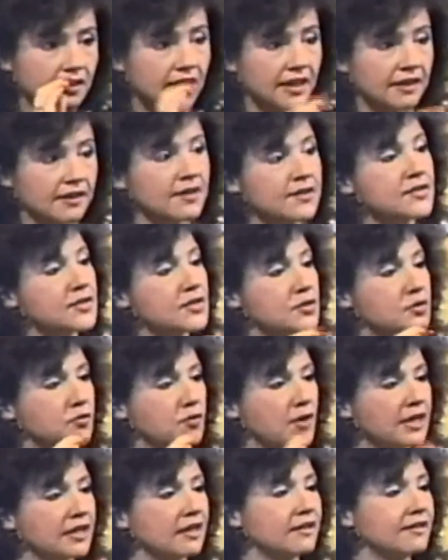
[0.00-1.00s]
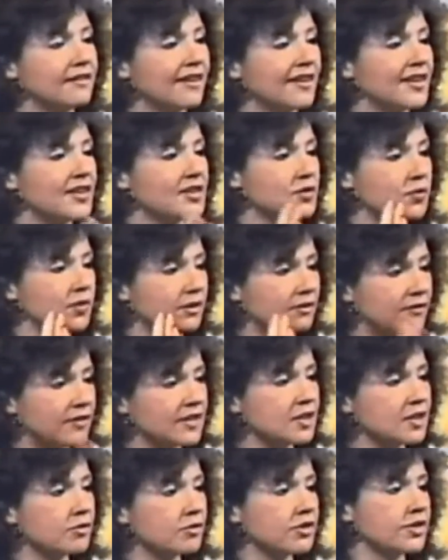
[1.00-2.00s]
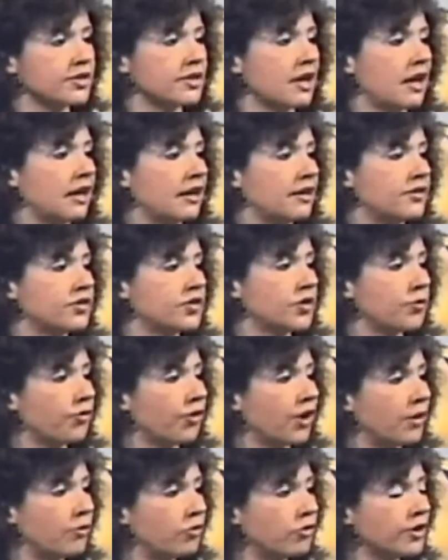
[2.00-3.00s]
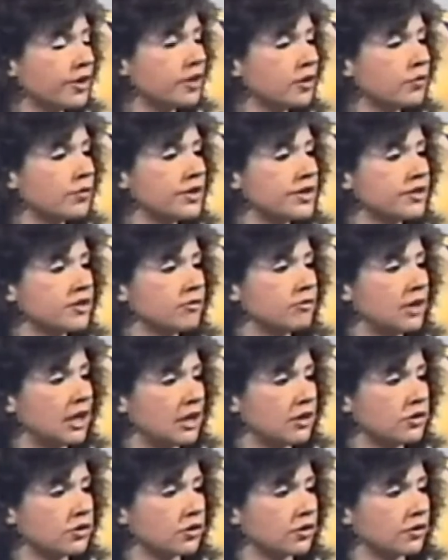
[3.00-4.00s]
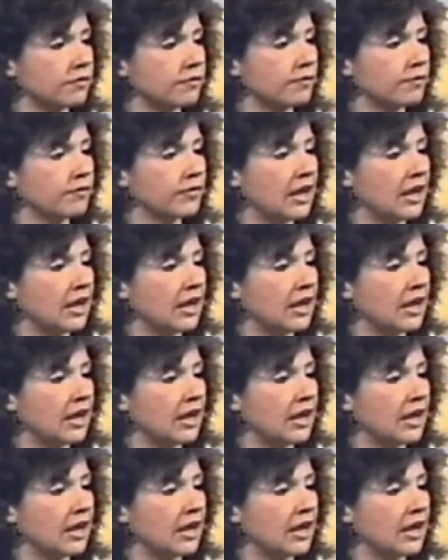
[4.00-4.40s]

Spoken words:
and this is recognized with visible signs, the primordial wisdom nature,